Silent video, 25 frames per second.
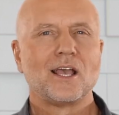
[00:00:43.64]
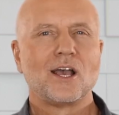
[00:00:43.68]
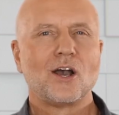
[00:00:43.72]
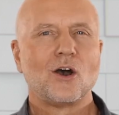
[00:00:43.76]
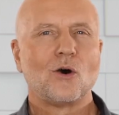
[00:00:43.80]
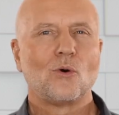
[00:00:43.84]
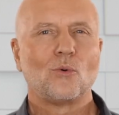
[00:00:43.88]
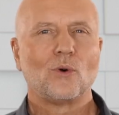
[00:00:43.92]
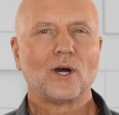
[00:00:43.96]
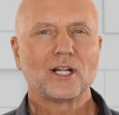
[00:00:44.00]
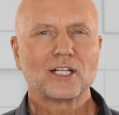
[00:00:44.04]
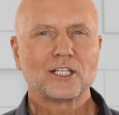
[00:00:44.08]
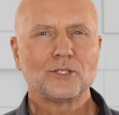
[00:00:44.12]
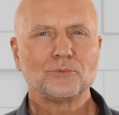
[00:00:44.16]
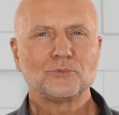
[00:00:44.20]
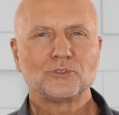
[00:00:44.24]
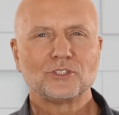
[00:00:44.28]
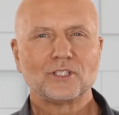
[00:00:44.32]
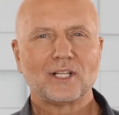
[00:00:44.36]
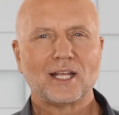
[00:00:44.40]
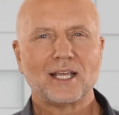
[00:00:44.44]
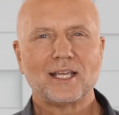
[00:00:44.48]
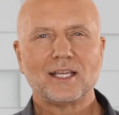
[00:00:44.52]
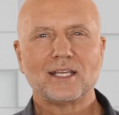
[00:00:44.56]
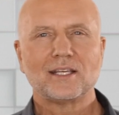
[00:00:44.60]
Welcome
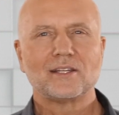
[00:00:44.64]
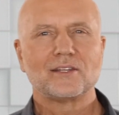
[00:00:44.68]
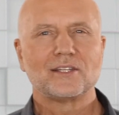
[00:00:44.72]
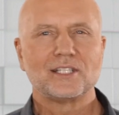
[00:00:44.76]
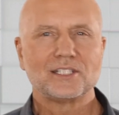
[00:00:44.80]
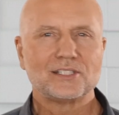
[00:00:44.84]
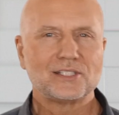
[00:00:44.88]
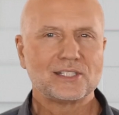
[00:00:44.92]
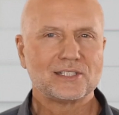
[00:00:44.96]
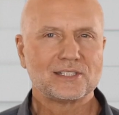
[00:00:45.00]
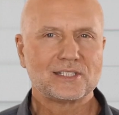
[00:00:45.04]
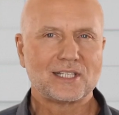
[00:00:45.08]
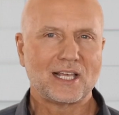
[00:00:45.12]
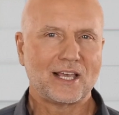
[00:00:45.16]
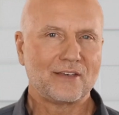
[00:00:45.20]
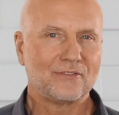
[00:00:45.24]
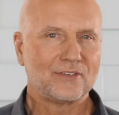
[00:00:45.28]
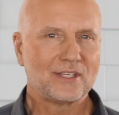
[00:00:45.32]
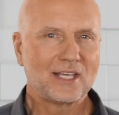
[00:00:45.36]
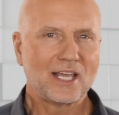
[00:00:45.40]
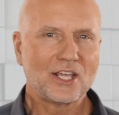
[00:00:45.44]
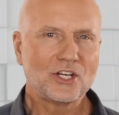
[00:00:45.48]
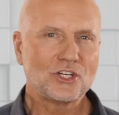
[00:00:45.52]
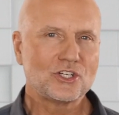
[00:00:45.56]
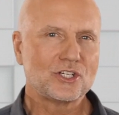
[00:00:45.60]
today. This is
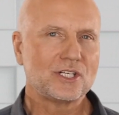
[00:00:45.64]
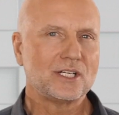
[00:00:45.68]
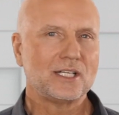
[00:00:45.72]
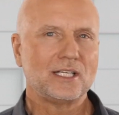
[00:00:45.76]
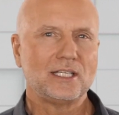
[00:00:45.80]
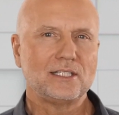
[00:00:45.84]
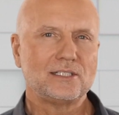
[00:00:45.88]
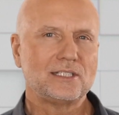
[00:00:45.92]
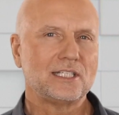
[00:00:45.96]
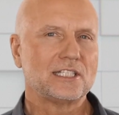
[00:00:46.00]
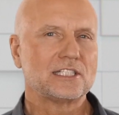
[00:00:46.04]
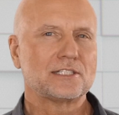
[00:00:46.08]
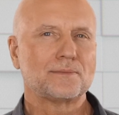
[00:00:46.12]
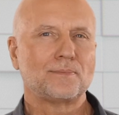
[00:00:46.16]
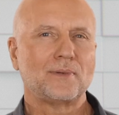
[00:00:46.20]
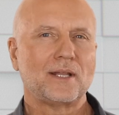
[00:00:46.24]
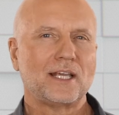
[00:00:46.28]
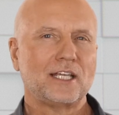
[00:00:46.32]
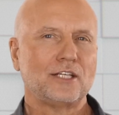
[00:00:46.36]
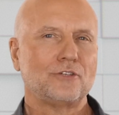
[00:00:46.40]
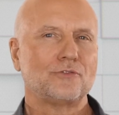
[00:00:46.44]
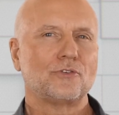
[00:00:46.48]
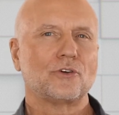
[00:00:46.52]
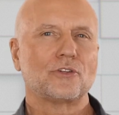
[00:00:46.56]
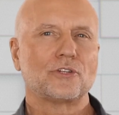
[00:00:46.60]
Aviation Easy
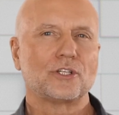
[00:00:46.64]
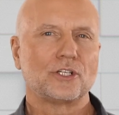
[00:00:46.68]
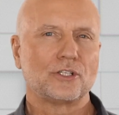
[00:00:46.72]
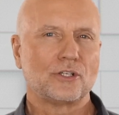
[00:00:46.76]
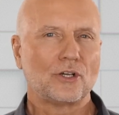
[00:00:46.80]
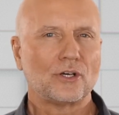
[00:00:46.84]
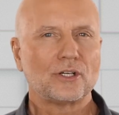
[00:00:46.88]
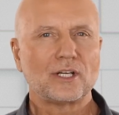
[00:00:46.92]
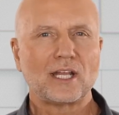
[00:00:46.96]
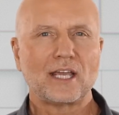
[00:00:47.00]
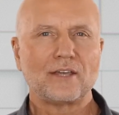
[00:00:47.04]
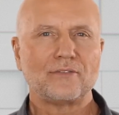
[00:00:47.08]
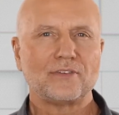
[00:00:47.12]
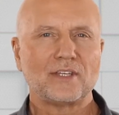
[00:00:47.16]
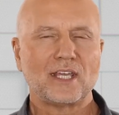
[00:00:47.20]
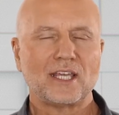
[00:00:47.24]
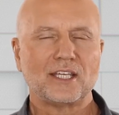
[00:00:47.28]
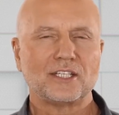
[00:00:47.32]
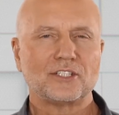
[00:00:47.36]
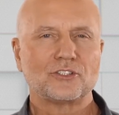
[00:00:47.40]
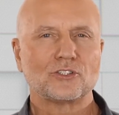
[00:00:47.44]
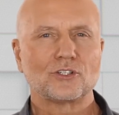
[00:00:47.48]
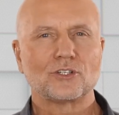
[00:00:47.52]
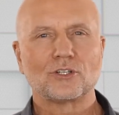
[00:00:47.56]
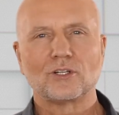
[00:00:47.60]
Explained for the
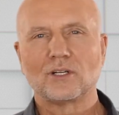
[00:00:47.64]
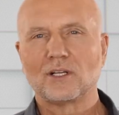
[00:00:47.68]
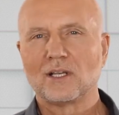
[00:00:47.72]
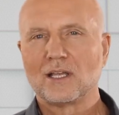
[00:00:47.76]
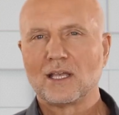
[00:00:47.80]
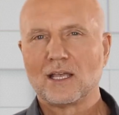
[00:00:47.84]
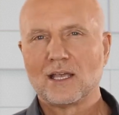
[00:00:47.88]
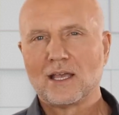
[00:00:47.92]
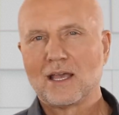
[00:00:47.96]
non-aviator.